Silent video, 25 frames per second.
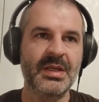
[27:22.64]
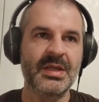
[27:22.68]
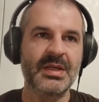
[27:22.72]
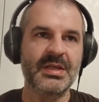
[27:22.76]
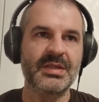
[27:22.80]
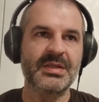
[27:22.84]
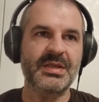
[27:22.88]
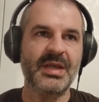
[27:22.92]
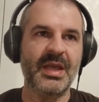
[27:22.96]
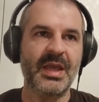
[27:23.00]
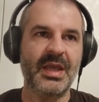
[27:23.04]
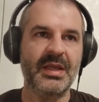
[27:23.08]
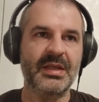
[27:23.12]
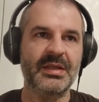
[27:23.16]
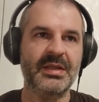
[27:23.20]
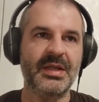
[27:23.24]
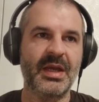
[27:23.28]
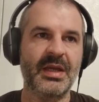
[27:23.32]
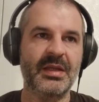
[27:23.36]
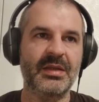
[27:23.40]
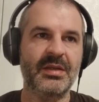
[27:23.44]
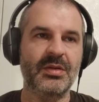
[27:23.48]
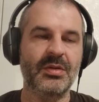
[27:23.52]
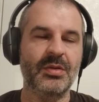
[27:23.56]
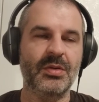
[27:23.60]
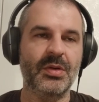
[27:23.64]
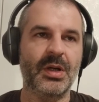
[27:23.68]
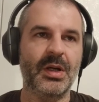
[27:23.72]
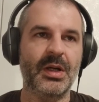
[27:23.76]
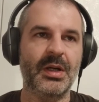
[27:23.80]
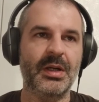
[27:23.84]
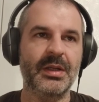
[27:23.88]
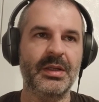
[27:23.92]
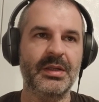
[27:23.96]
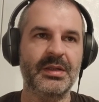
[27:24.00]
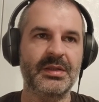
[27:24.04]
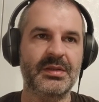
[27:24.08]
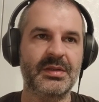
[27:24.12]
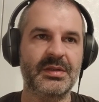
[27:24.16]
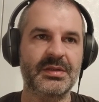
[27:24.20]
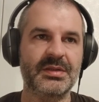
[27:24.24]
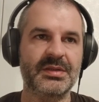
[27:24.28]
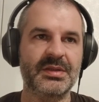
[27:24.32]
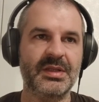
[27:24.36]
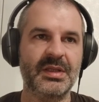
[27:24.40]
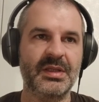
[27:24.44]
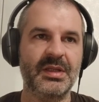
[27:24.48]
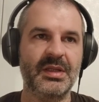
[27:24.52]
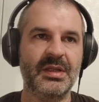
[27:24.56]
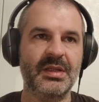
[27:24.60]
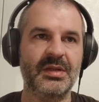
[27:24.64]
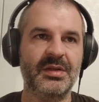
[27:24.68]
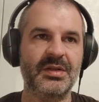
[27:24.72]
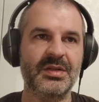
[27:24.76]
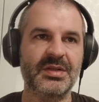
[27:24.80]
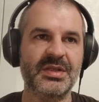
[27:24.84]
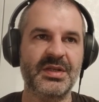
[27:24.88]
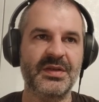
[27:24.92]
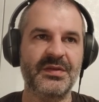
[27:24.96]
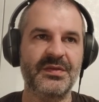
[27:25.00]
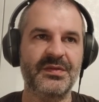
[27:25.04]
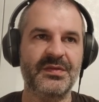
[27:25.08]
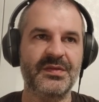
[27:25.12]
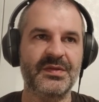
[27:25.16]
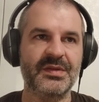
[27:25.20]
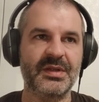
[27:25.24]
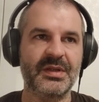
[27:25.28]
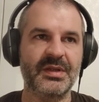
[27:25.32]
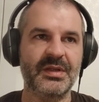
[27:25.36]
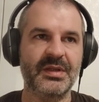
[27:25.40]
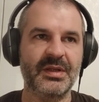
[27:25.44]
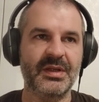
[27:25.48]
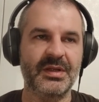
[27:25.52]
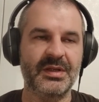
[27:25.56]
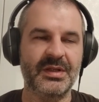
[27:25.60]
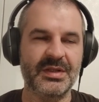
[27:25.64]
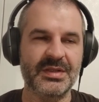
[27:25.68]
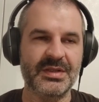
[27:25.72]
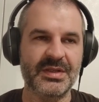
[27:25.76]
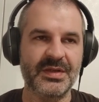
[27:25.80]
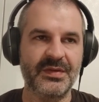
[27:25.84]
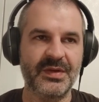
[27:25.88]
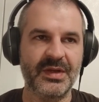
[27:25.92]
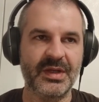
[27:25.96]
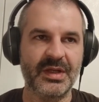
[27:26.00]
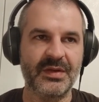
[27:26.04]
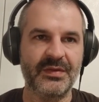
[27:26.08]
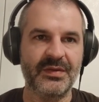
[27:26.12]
saying that you are interested in receiving